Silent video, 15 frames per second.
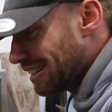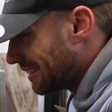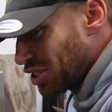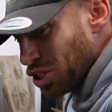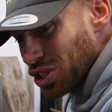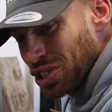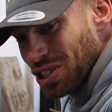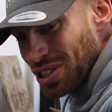I
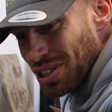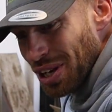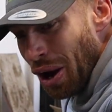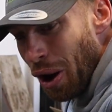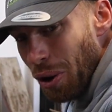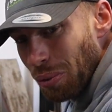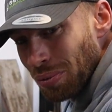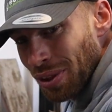just
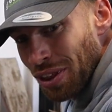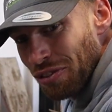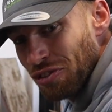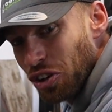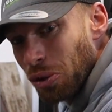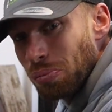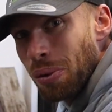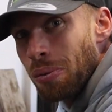hope that the
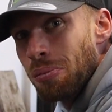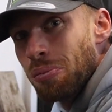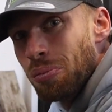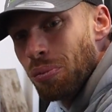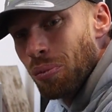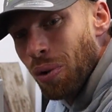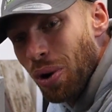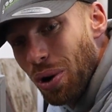fuel pump
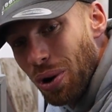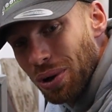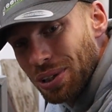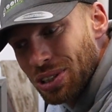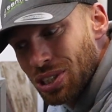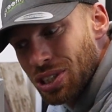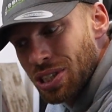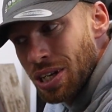
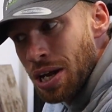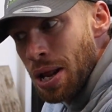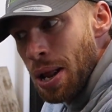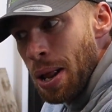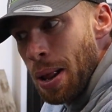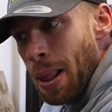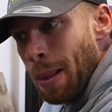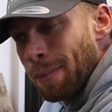works,
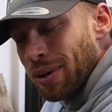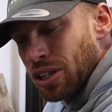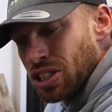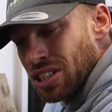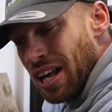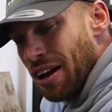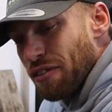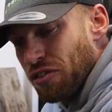
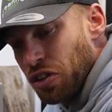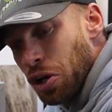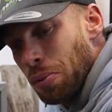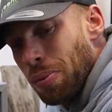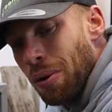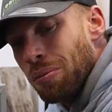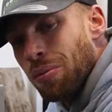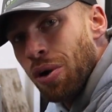because that fuel
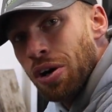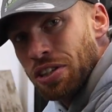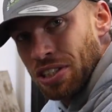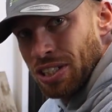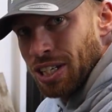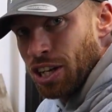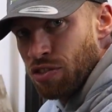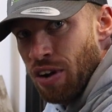pump works
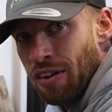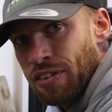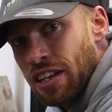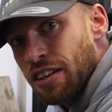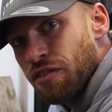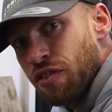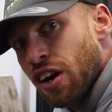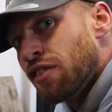as a
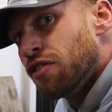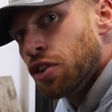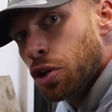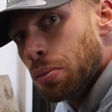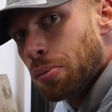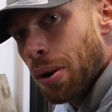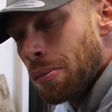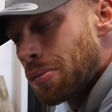gravity-fed
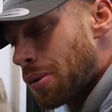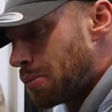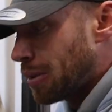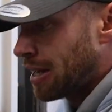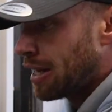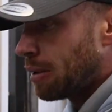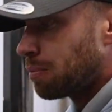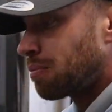fuel pump,
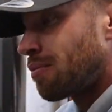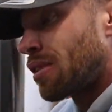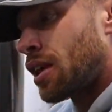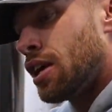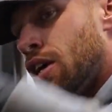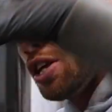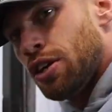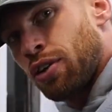meaning
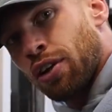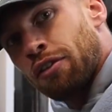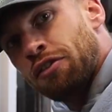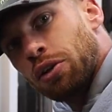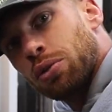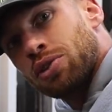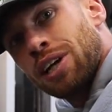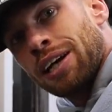you've got the
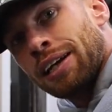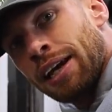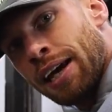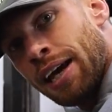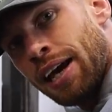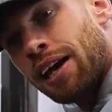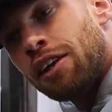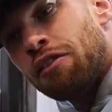fuel tank
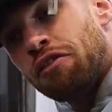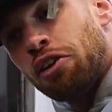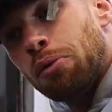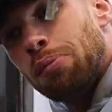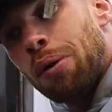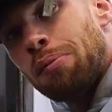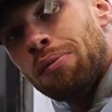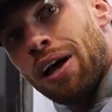here and the fuel
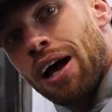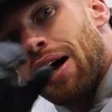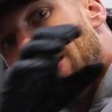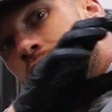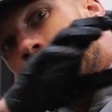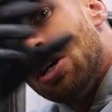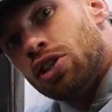pump there.